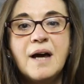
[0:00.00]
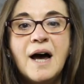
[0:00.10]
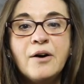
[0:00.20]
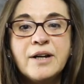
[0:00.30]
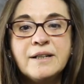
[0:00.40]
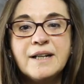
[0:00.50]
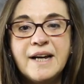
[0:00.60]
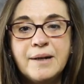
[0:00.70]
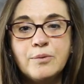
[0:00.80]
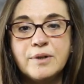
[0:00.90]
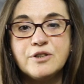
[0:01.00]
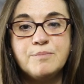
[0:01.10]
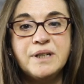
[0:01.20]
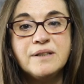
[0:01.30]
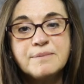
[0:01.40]
How can
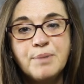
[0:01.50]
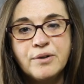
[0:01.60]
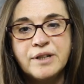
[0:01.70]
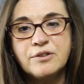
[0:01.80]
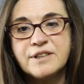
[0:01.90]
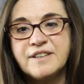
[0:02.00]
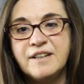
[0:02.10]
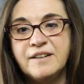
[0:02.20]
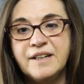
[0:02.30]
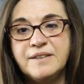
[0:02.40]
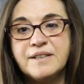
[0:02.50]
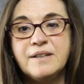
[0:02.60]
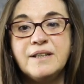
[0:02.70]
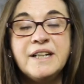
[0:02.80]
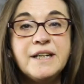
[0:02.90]
language, being spoken or
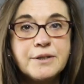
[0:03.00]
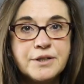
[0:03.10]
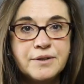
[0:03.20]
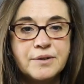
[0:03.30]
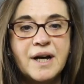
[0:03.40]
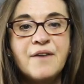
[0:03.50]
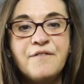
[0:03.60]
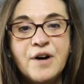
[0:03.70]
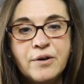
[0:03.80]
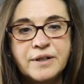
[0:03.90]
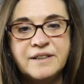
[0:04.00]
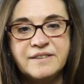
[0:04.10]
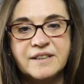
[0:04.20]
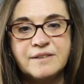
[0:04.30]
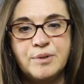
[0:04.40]
signed, link to evoke
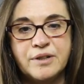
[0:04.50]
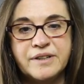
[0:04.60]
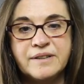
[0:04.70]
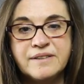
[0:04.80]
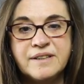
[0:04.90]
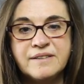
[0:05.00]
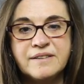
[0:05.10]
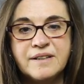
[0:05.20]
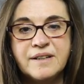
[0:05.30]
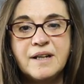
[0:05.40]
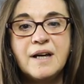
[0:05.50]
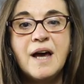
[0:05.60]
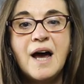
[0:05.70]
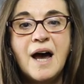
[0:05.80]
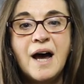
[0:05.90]
these experiences?
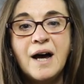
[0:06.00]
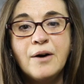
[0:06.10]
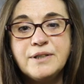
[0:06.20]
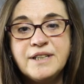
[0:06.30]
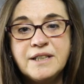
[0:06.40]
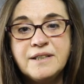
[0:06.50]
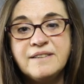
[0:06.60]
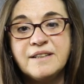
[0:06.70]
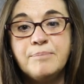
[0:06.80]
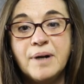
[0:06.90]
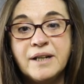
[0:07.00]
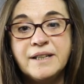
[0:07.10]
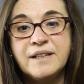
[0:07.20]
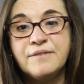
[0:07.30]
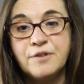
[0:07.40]
How did this
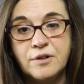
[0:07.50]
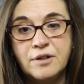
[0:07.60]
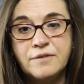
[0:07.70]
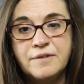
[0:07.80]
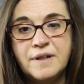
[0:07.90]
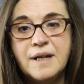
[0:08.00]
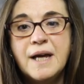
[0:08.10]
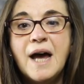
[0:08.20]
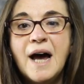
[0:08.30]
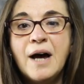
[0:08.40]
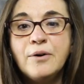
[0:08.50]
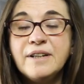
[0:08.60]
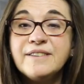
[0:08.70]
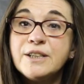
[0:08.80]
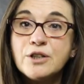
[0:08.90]
ability evolve? How
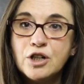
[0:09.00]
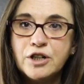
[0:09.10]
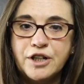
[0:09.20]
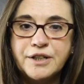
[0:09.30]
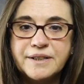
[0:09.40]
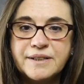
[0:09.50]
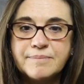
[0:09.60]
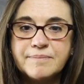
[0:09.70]
is it learned?